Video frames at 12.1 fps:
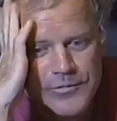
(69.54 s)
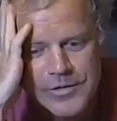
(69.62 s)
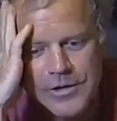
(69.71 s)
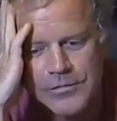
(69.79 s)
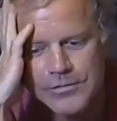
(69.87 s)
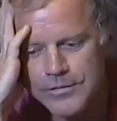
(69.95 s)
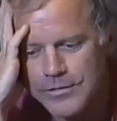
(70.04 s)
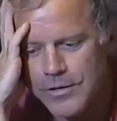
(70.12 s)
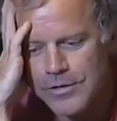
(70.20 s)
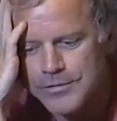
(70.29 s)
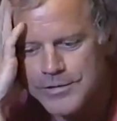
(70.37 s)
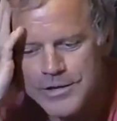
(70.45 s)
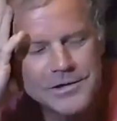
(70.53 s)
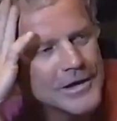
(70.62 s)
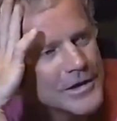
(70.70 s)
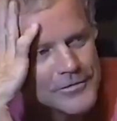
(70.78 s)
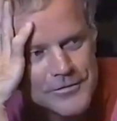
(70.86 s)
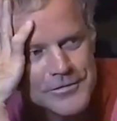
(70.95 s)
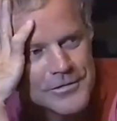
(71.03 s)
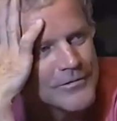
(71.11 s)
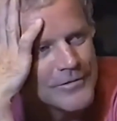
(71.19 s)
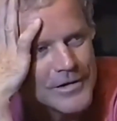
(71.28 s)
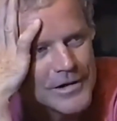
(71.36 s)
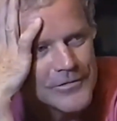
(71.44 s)
to go to the, all the details and
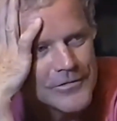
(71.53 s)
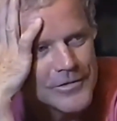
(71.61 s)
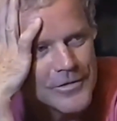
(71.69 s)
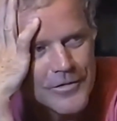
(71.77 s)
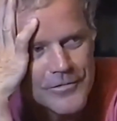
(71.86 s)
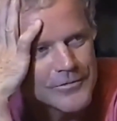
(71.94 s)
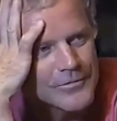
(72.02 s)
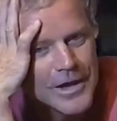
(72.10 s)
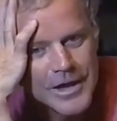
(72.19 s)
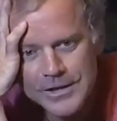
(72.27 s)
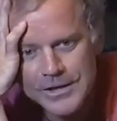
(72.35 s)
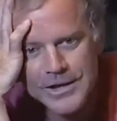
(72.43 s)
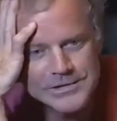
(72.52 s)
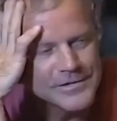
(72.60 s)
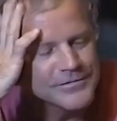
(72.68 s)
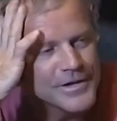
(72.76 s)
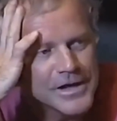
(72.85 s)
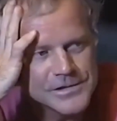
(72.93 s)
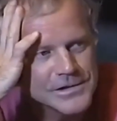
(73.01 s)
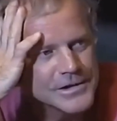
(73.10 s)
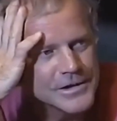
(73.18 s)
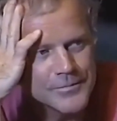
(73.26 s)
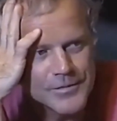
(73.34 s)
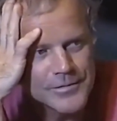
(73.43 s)
stuff and listen? You know, these guys like Fauci
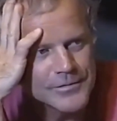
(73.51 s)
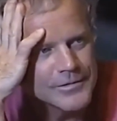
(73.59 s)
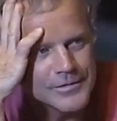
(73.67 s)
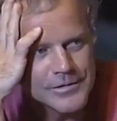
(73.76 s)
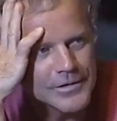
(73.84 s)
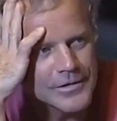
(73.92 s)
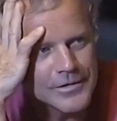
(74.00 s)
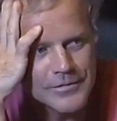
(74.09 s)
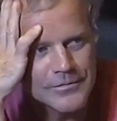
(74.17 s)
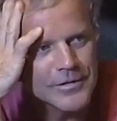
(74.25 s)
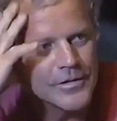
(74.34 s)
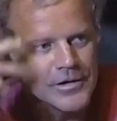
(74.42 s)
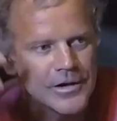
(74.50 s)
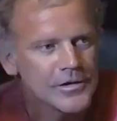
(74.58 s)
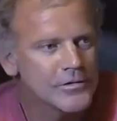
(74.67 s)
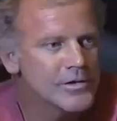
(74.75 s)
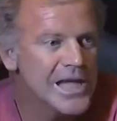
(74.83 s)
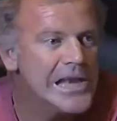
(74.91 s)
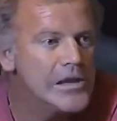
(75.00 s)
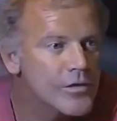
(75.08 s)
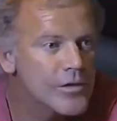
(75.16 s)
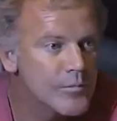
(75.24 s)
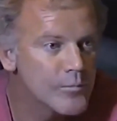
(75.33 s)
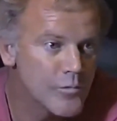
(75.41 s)
get up there and start talking. You know, he doesn't know
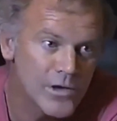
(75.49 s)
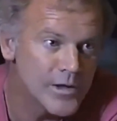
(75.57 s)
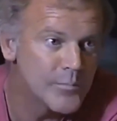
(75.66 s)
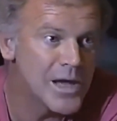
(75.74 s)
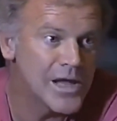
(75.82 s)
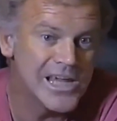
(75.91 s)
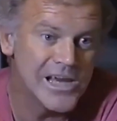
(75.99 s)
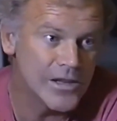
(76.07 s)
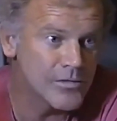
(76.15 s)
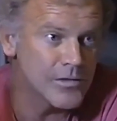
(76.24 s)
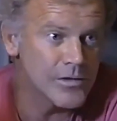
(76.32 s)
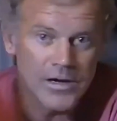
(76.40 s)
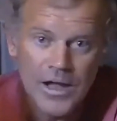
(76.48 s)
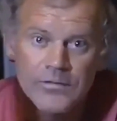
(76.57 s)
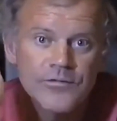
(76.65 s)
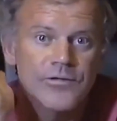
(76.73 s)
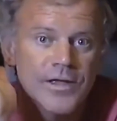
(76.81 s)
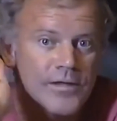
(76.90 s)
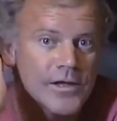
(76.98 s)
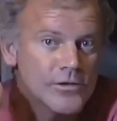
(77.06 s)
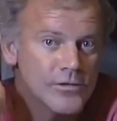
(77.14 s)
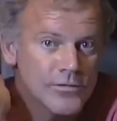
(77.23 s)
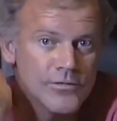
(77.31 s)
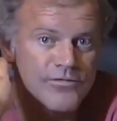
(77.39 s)
anything really about anything. And I'd say that
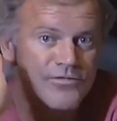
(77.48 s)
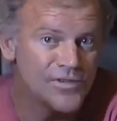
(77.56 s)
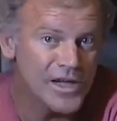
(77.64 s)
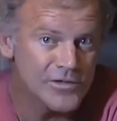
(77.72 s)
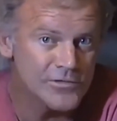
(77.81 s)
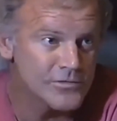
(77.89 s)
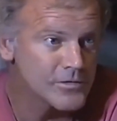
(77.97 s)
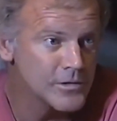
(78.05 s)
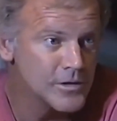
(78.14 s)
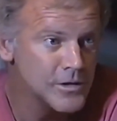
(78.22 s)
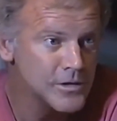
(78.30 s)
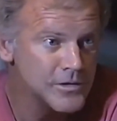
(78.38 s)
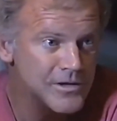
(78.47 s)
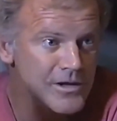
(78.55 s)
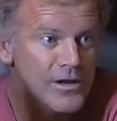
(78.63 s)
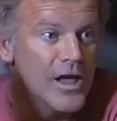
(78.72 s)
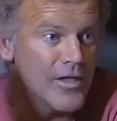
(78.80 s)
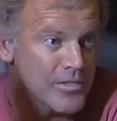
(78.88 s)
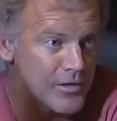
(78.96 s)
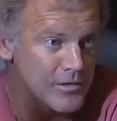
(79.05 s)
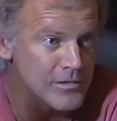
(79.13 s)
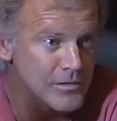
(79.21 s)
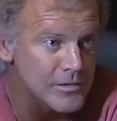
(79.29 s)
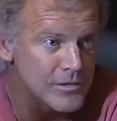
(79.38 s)
to his face. Nothing.
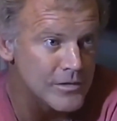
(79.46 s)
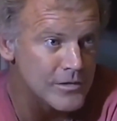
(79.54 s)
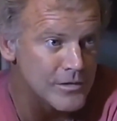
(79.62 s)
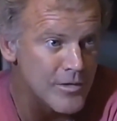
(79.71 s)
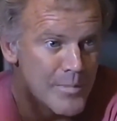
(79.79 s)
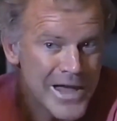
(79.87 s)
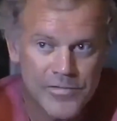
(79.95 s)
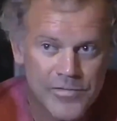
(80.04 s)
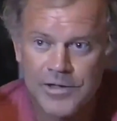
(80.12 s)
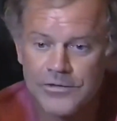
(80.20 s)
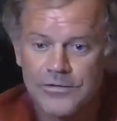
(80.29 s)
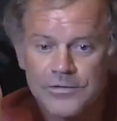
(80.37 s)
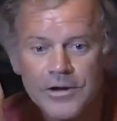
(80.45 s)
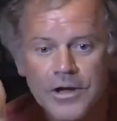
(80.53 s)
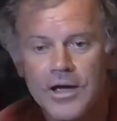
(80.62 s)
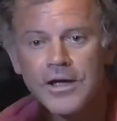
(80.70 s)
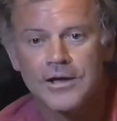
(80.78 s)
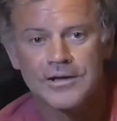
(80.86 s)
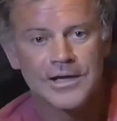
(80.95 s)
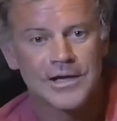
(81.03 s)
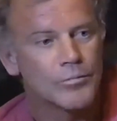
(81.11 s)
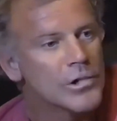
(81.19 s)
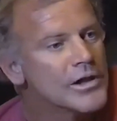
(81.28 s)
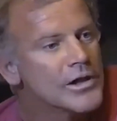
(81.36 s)
The man thinks you can take a
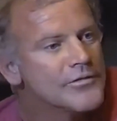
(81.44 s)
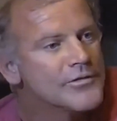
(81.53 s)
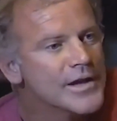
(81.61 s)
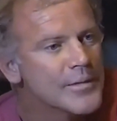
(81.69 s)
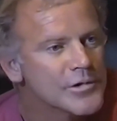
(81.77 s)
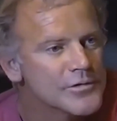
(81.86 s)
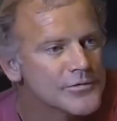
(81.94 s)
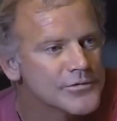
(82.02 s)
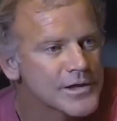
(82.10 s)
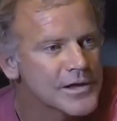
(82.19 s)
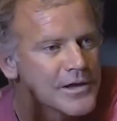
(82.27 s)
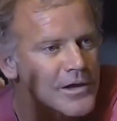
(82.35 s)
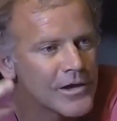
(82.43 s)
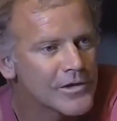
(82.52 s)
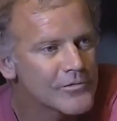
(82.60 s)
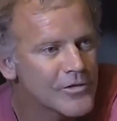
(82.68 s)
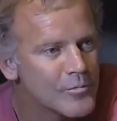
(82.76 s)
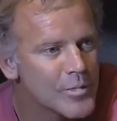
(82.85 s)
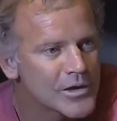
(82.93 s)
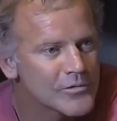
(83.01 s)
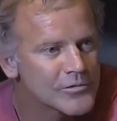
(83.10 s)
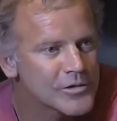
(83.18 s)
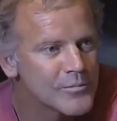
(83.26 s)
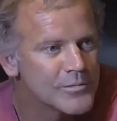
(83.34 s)
blood sample and stick it in an electron
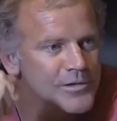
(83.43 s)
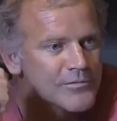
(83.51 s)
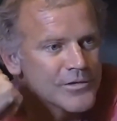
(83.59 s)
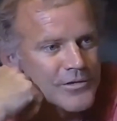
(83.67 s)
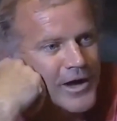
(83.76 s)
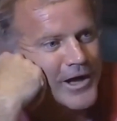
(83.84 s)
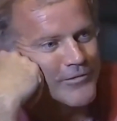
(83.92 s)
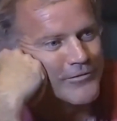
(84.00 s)
microscope, and if it's got a